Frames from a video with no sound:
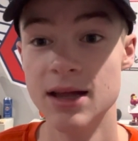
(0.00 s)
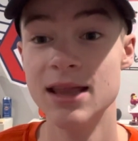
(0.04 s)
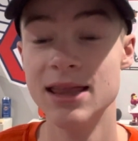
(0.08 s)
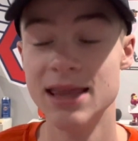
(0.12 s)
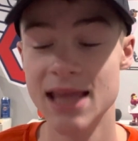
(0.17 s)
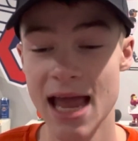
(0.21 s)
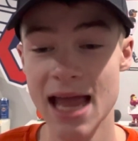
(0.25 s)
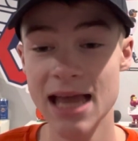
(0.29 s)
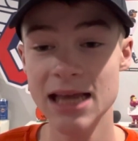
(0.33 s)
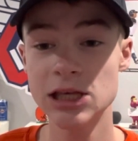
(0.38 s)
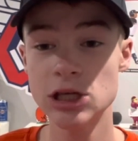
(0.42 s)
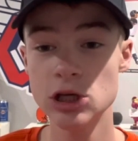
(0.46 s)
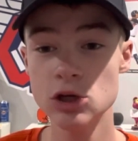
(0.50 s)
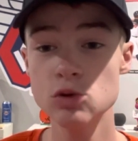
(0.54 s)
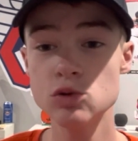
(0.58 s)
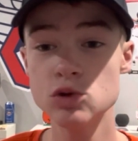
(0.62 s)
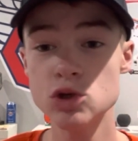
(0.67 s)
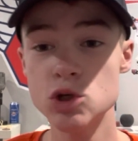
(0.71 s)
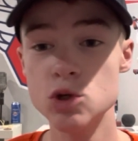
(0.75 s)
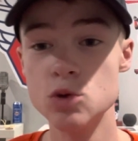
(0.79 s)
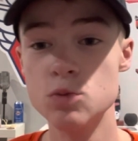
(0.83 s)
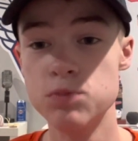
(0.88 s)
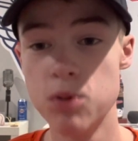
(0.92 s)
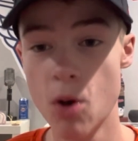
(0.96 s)
Thank you
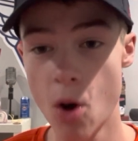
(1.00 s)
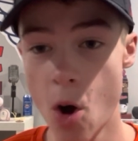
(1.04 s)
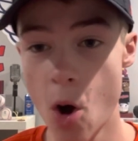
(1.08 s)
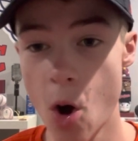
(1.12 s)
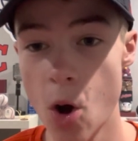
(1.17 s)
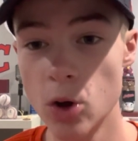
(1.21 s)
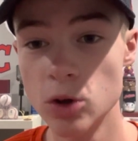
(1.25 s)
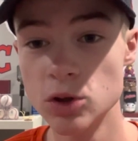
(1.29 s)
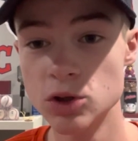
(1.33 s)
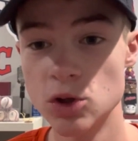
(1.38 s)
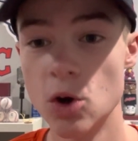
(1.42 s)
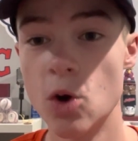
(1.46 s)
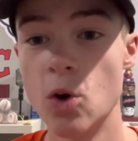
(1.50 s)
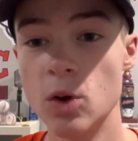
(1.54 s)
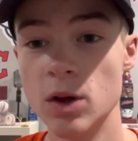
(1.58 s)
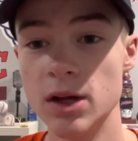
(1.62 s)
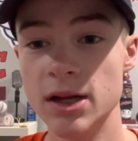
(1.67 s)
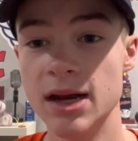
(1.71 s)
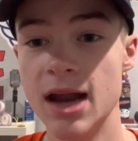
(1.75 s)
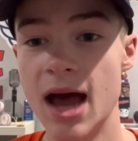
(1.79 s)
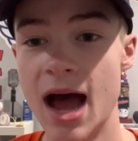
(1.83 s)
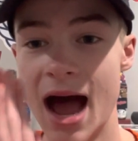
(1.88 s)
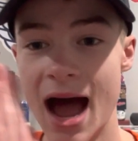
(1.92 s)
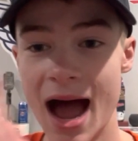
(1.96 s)
to Paul
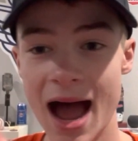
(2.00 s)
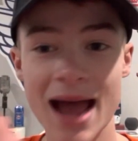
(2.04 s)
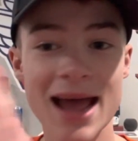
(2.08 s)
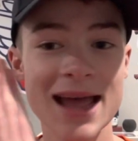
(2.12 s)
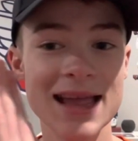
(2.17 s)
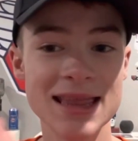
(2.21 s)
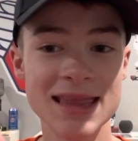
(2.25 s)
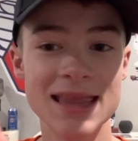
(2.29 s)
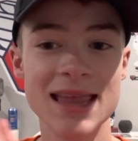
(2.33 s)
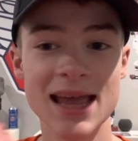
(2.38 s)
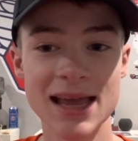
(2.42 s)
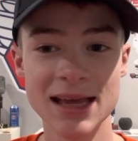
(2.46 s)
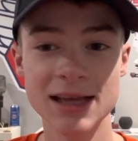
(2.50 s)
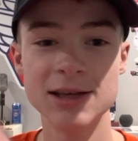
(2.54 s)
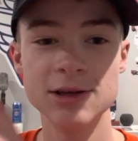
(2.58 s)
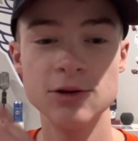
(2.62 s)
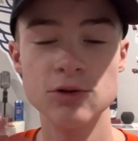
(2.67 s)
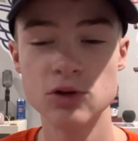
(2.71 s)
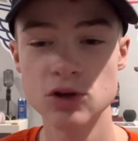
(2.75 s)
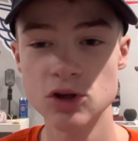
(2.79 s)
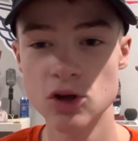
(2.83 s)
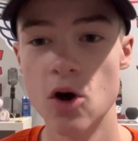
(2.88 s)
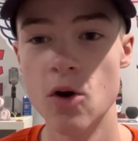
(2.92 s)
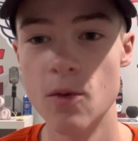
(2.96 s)
Dolan. I thank you
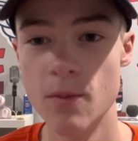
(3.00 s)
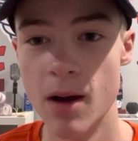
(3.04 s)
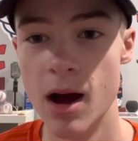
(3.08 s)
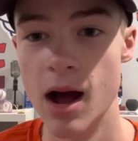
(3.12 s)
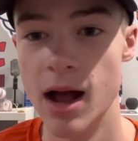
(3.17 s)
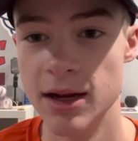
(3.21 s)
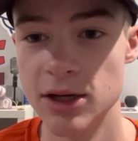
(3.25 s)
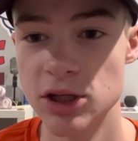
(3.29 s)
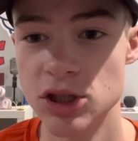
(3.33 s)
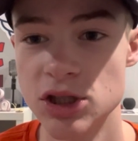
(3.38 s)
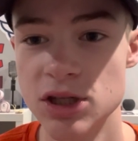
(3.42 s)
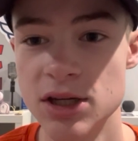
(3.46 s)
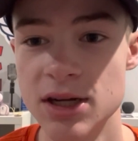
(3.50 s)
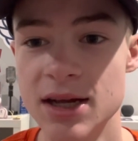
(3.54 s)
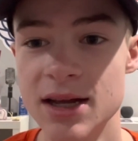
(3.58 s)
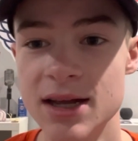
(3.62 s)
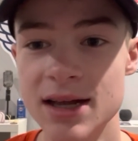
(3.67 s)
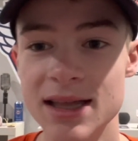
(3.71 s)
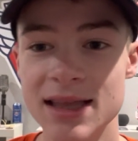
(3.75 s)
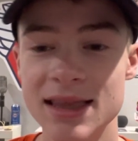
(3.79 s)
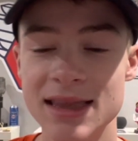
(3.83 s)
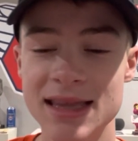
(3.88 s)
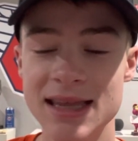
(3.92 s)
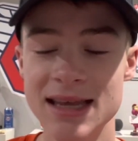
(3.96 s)
so much.
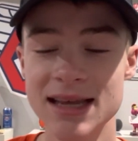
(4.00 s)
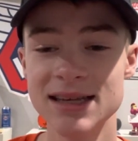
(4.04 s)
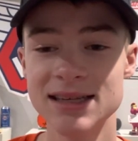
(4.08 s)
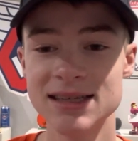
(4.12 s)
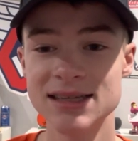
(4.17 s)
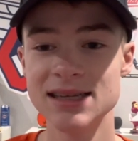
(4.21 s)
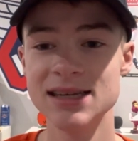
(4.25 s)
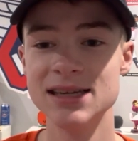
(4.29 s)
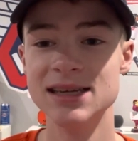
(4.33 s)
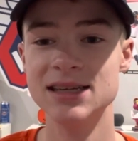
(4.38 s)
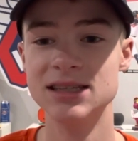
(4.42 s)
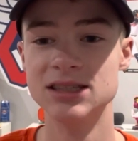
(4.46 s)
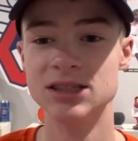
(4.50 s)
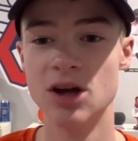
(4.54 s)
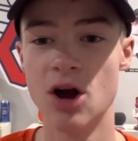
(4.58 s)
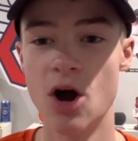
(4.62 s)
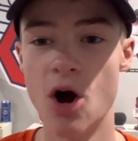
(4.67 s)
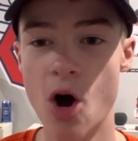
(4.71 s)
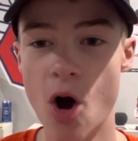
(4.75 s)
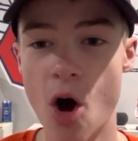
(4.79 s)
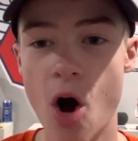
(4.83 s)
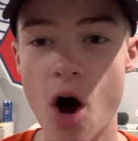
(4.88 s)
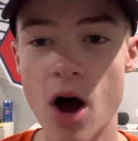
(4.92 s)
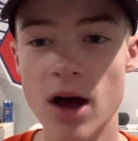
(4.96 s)
This is
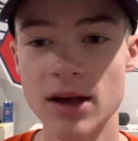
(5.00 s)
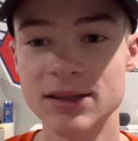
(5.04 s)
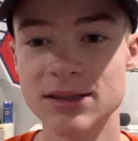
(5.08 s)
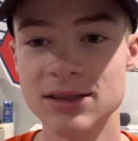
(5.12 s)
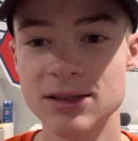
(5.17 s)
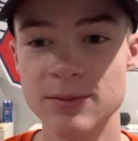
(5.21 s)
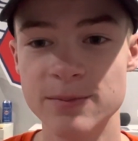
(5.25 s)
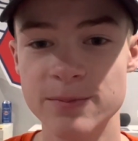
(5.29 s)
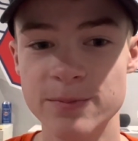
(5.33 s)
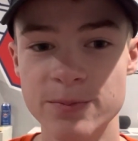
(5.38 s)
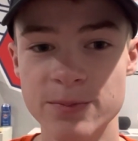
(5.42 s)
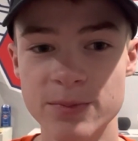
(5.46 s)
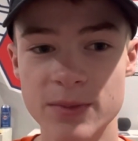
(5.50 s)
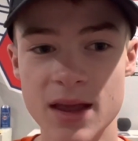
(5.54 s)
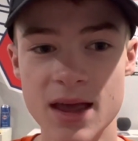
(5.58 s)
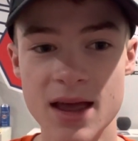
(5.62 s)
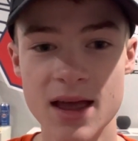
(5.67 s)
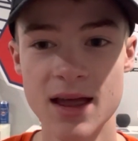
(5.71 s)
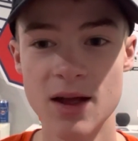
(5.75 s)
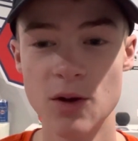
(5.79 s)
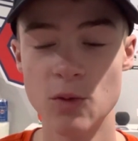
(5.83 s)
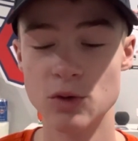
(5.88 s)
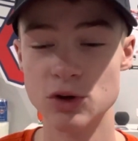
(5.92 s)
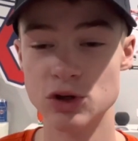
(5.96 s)
awesome.
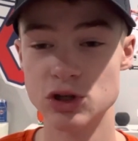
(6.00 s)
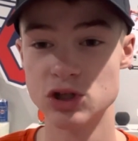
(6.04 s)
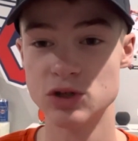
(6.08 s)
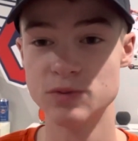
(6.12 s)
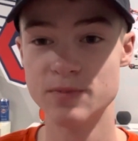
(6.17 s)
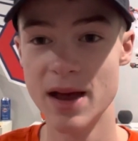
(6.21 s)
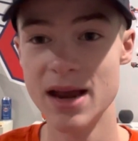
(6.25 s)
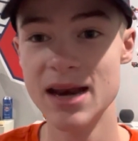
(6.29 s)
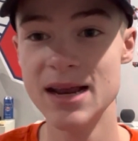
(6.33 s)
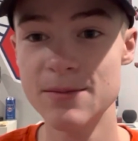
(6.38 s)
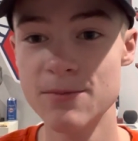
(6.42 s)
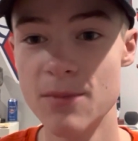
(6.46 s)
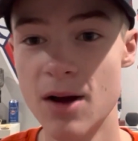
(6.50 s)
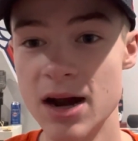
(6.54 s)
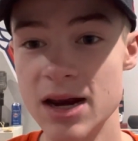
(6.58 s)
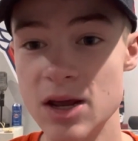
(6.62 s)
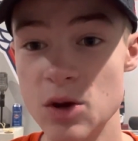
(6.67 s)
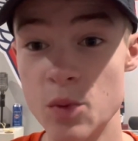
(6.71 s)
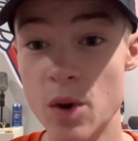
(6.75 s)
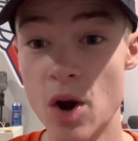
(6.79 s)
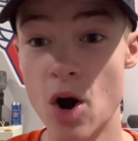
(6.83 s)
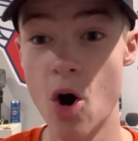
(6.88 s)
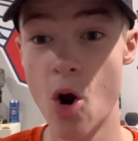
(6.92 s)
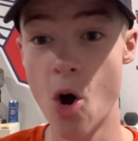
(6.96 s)
We're spending money.
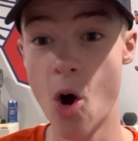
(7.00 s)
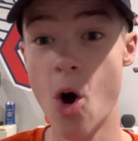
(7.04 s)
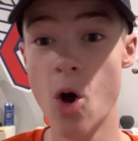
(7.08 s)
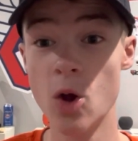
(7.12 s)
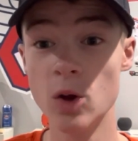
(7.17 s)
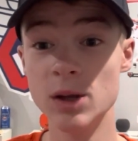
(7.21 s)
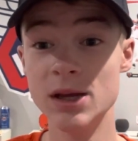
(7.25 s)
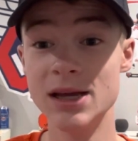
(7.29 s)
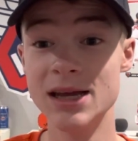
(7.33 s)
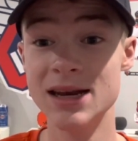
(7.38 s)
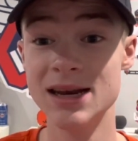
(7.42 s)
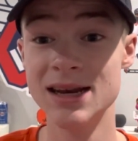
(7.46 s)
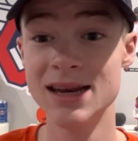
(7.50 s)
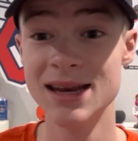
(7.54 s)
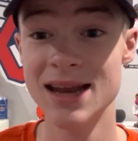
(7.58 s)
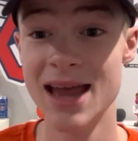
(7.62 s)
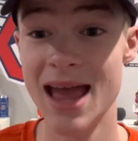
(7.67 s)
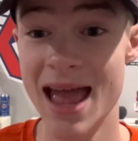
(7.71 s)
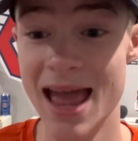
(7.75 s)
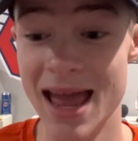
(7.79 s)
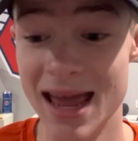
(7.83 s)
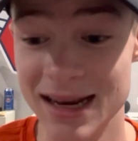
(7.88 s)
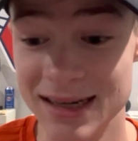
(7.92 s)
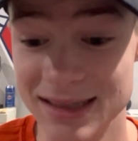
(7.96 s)
We are all in.
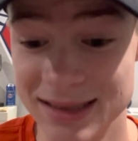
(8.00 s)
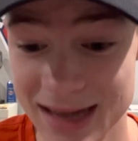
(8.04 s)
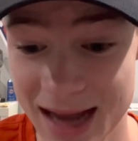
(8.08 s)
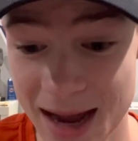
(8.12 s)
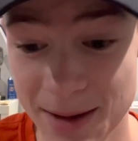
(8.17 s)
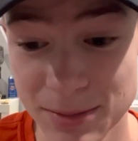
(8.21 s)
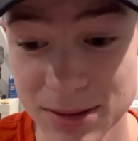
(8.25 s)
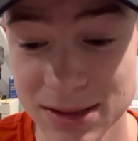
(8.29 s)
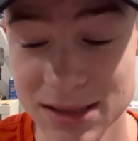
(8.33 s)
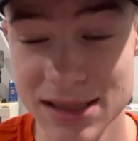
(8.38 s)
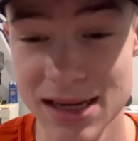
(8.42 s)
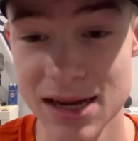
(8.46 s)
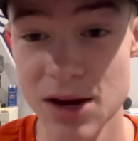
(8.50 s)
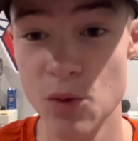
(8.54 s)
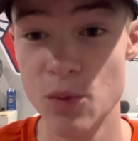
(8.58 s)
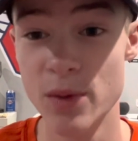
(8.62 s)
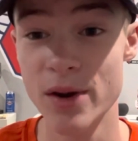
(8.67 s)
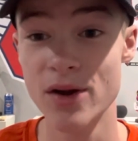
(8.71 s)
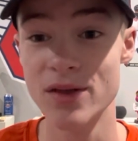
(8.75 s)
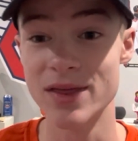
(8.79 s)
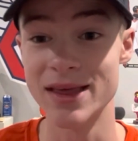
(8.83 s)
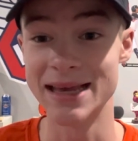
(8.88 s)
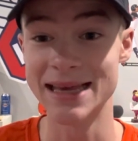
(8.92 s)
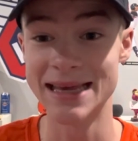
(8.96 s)
And yeah, I'm going to say it. We
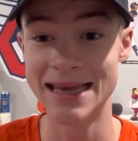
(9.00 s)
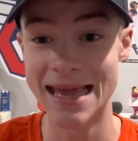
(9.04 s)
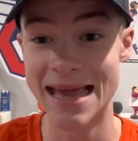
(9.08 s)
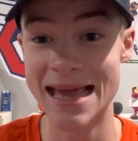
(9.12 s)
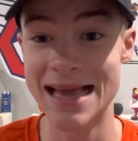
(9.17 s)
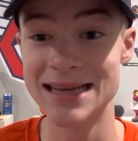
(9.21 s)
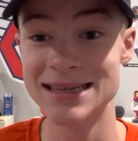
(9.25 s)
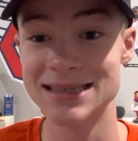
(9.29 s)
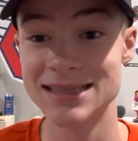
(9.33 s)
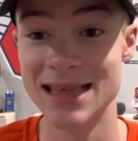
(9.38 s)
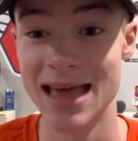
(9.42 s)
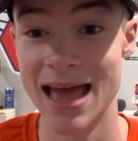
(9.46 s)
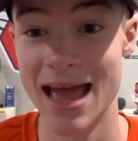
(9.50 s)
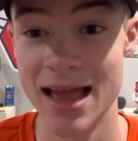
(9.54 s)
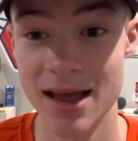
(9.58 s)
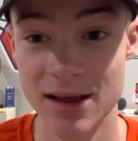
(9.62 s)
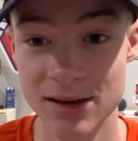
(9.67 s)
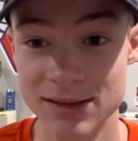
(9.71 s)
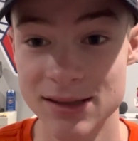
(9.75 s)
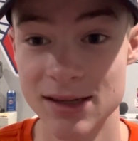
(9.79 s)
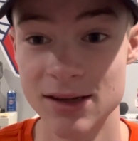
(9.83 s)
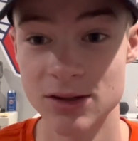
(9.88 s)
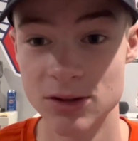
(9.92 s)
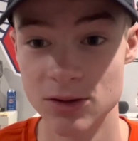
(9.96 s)
are the kings of the AL
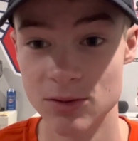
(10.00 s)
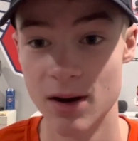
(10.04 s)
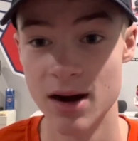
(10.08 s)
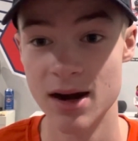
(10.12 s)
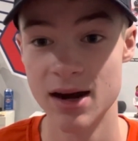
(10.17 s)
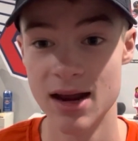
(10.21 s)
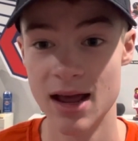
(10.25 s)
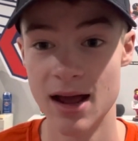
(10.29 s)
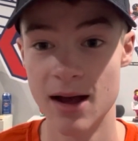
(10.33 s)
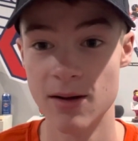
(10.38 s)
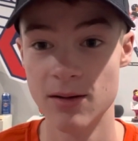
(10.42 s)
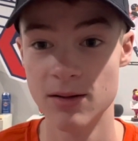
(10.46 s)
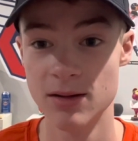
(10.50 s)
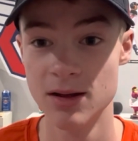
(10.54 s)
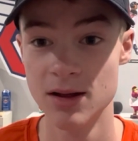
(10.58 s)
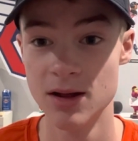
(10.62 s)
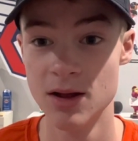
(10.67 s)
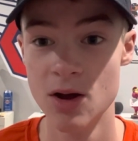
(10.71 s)
Central right now.